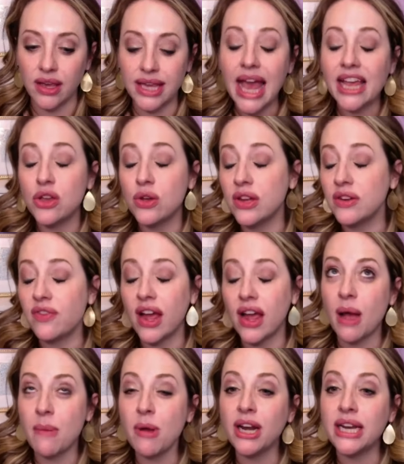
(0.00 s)
Yeah, you can find
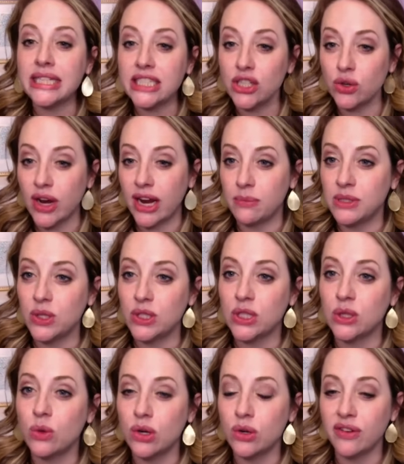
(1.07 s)
I'm on Instagram, so it's
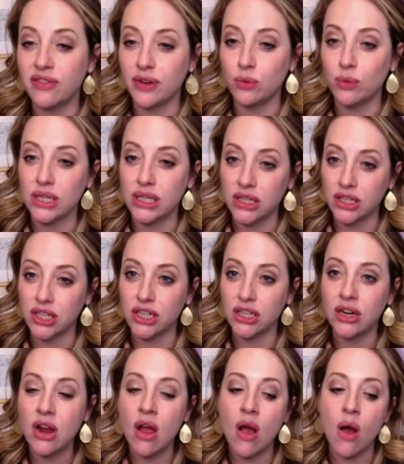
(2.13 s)
Laura Griffin Realtor